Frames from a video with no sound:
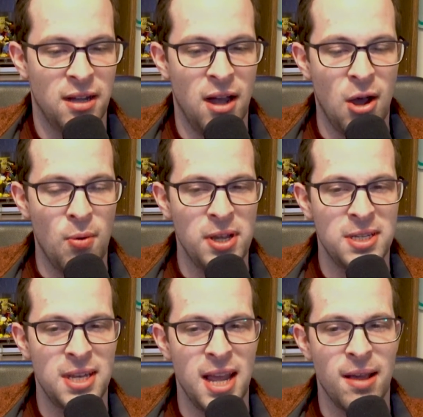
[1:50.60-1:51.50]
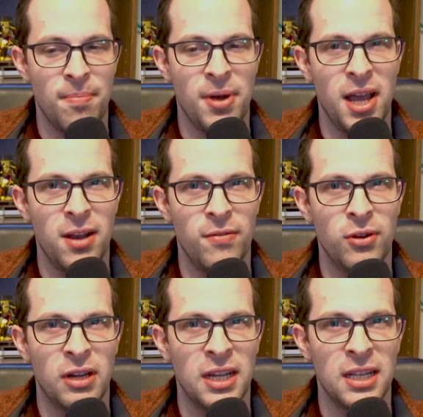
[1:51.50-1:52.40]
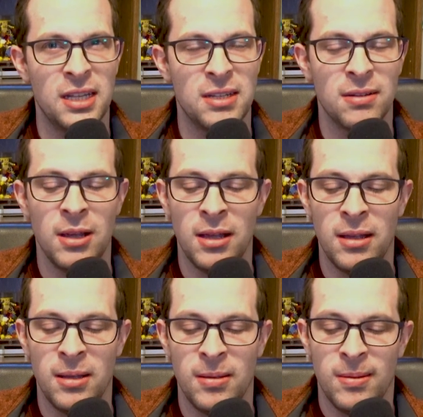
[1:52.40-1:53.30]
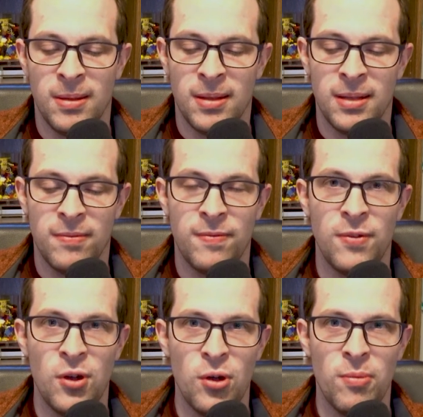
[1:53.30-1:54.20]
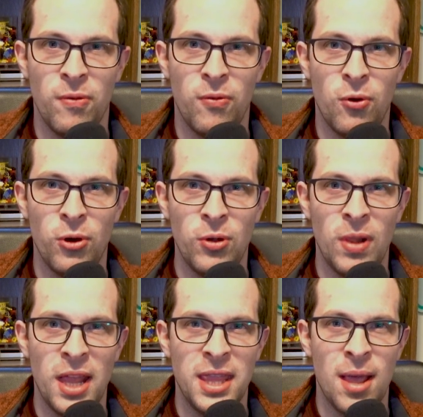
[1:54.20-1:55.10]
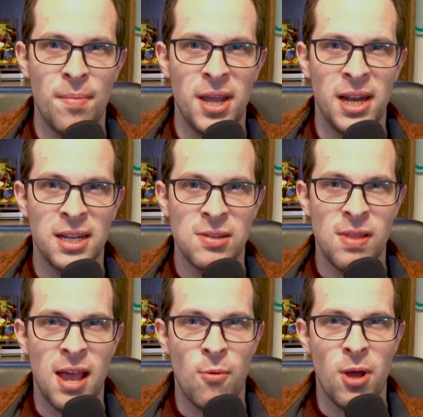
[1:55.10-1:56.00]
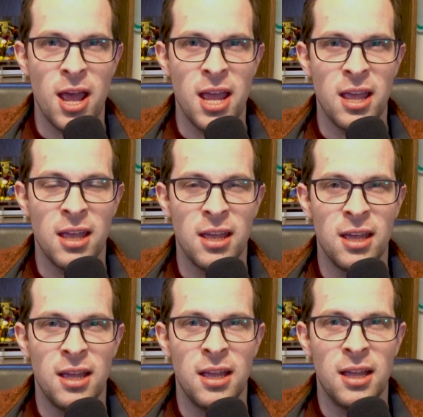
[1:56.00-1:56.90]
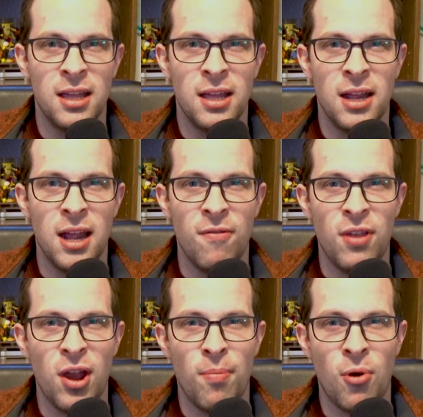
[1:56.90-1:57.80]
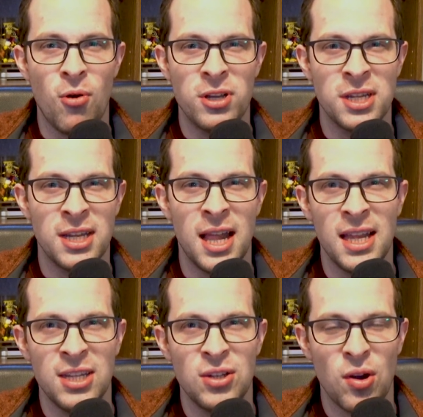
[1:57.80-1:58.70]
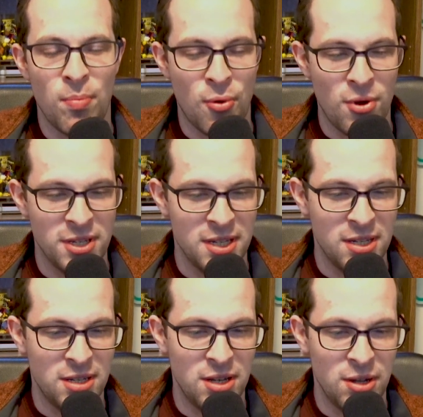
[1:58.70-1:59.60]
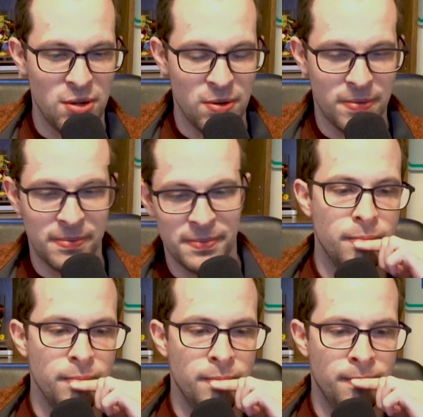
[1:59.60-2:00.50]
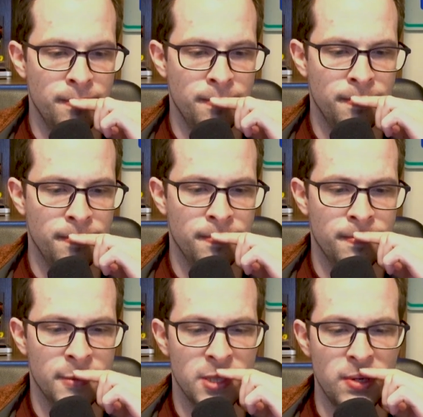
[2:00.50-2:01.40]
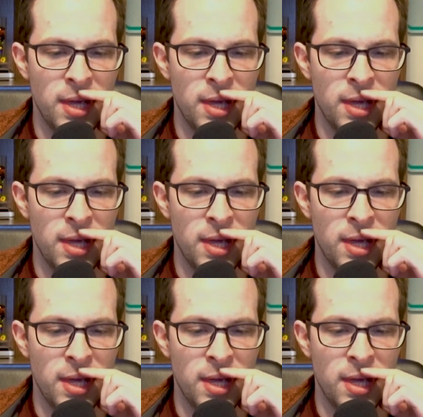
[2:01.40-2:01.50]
Always take a bite of your kids' food before you let them eat it. So that way, if they're poisoned, at least you're poisoned too. So